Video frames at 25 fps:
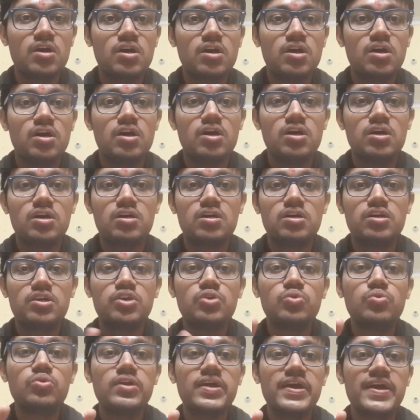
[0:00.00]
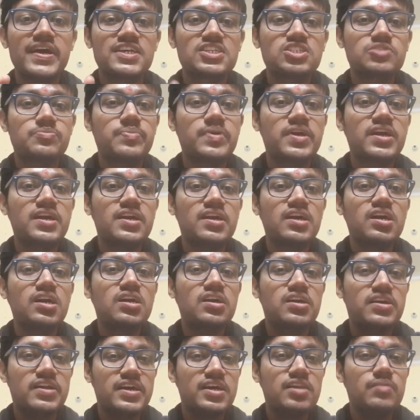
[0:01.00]
you'd expect a
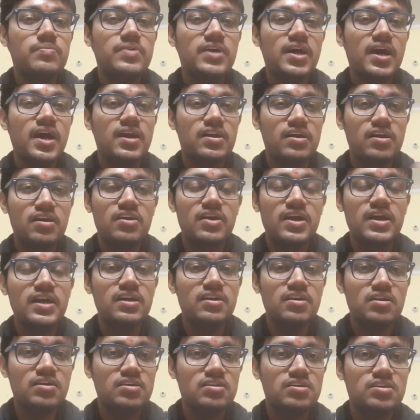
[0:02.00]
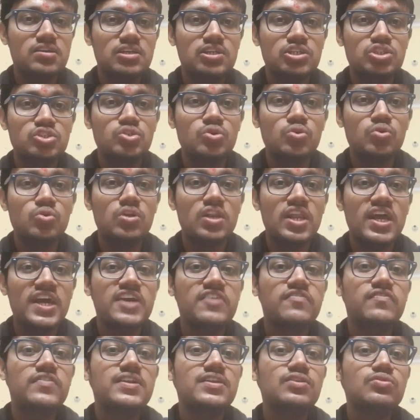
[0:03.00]
trail behind it, right? So
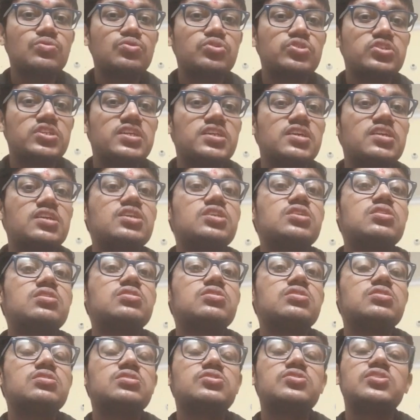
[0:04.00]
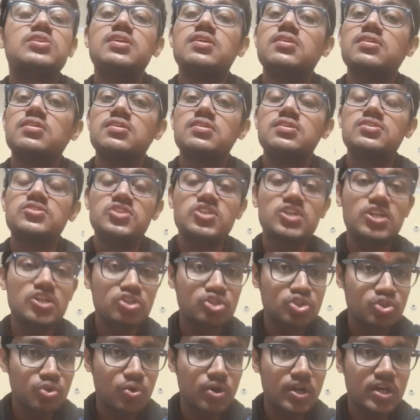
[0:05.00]
like when you see a
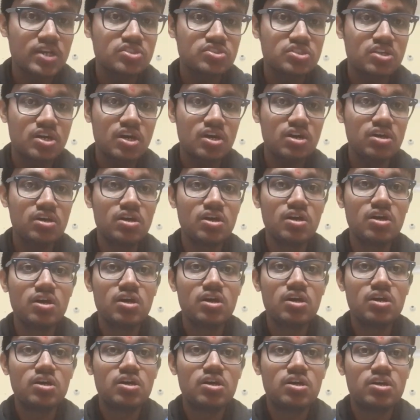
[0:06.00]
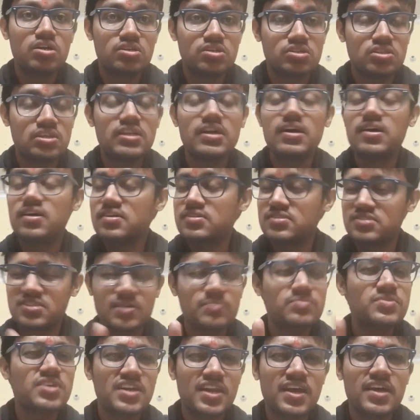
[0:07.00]
shooting star,
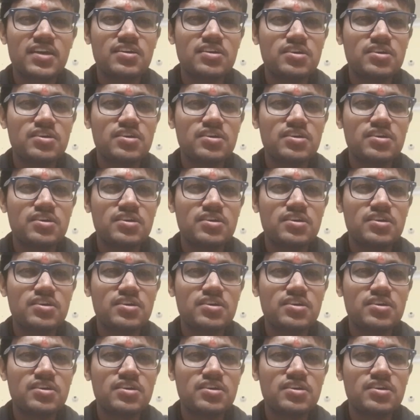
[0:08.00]
something like